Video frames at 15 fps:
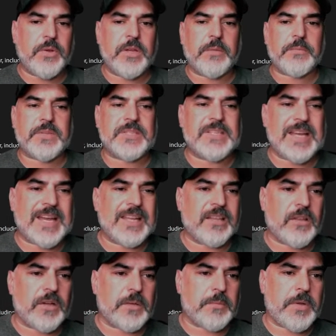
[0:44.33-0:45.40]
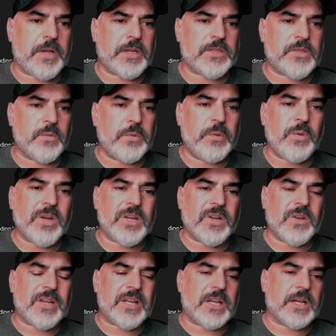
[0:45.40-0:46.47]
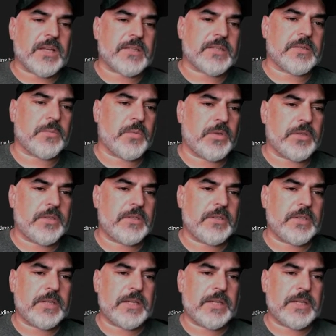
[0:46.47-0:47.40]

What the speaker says: up this dialog box. So we want to create a custom one.